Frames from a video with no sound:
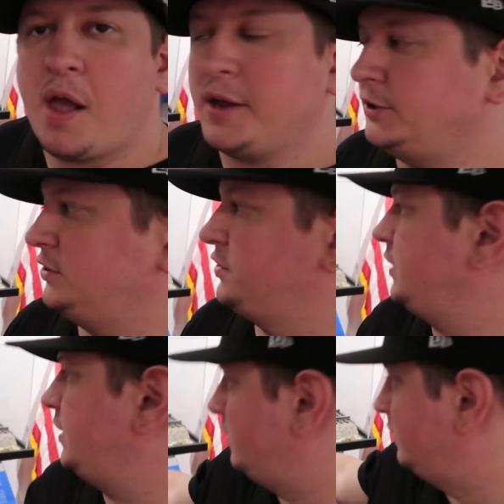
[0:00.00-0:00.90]
You can
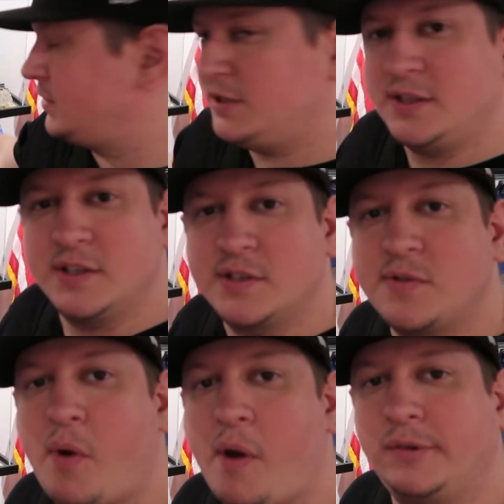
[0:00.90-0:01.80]
see here they did this
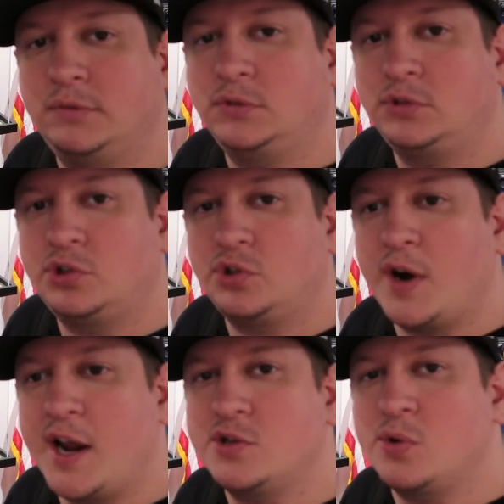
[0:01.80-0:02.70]

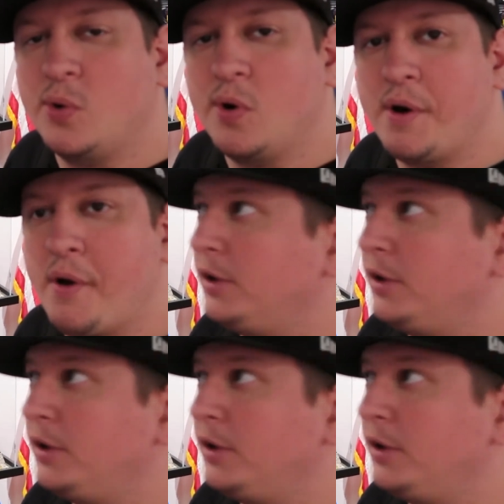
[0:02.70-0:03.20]
train tour.